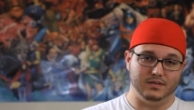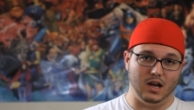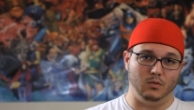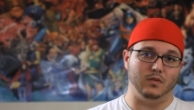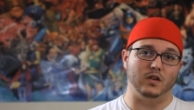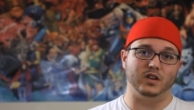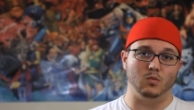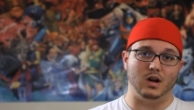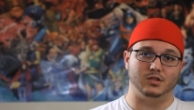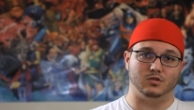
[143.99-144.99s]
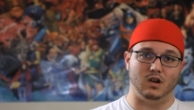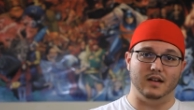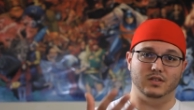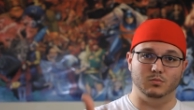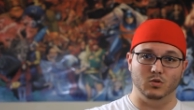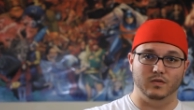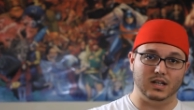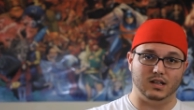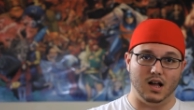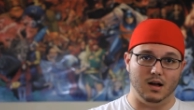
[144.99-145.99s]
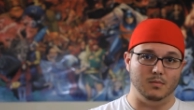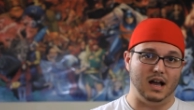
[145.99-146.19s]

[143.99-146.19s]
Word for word: Now, we've already watched Drive in the movie club.